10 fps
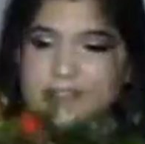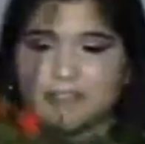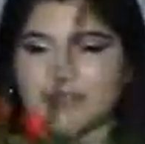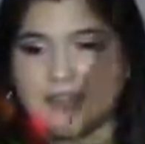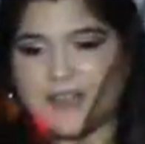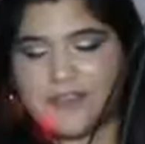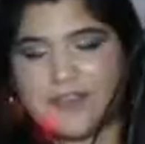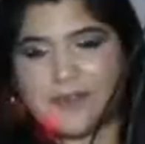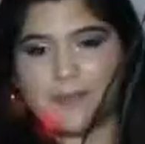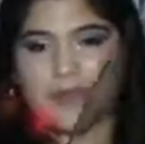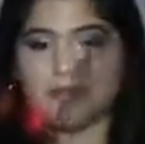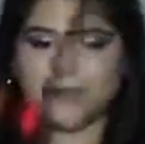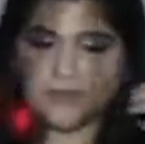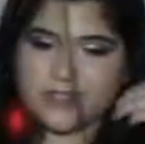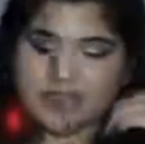anything about the
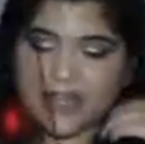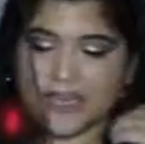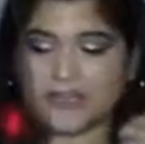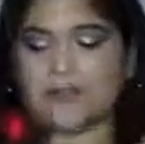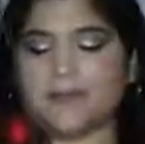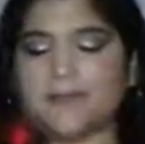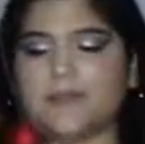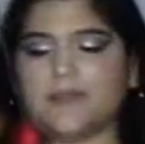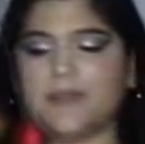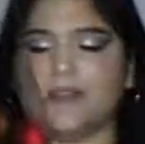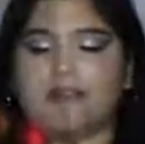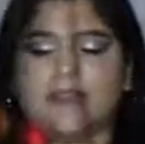name. And I